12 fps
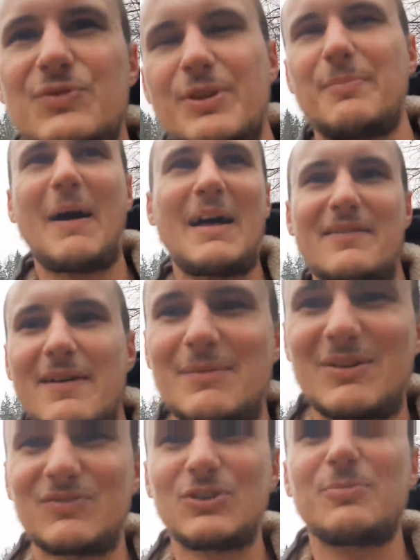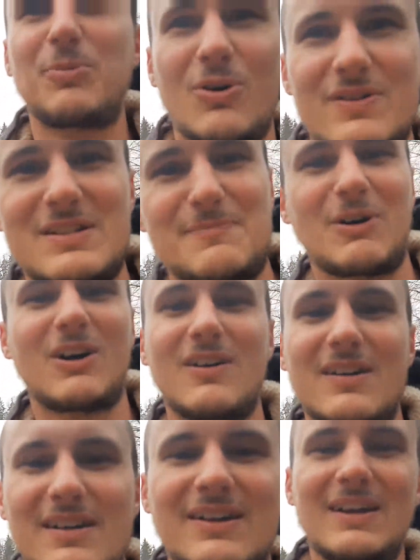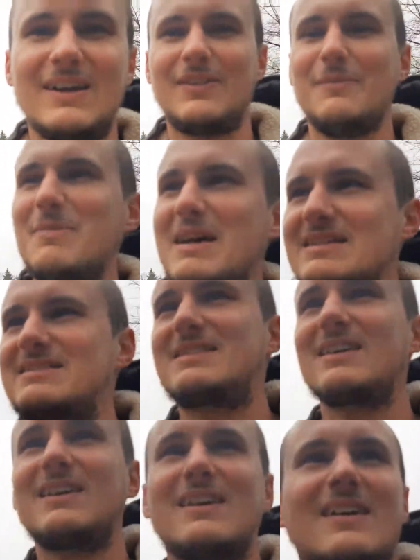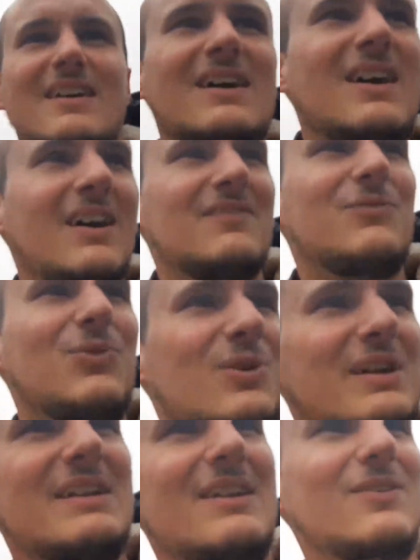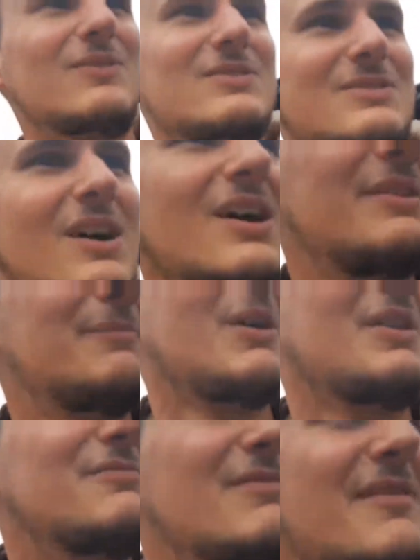the panoramic viewpoints behind the mist. I'm walking alongside by the